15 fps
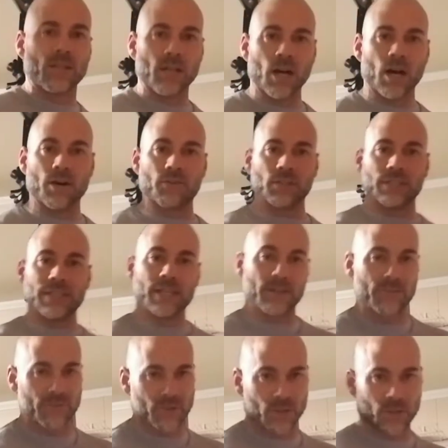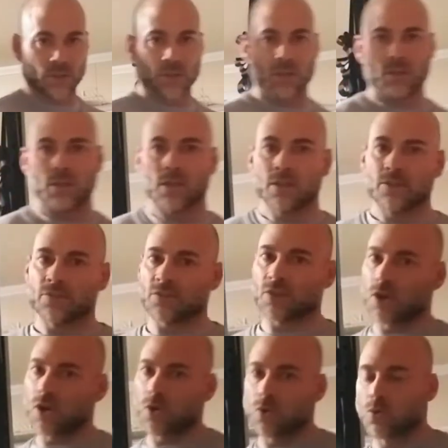of a lift.
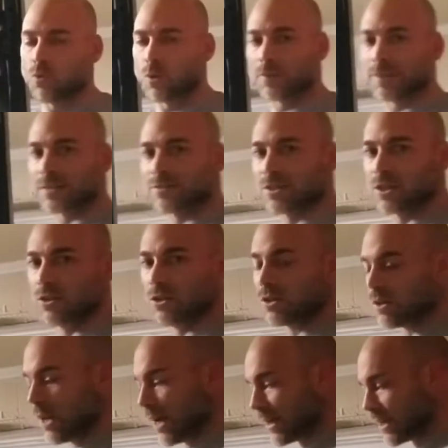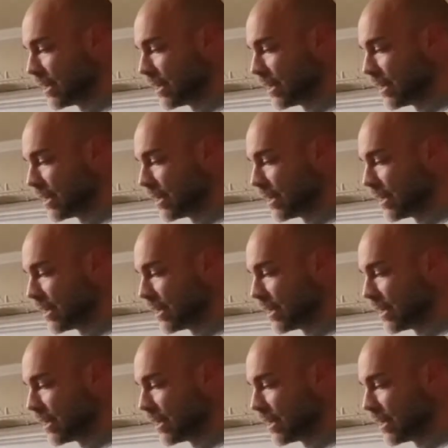So what that's going to look like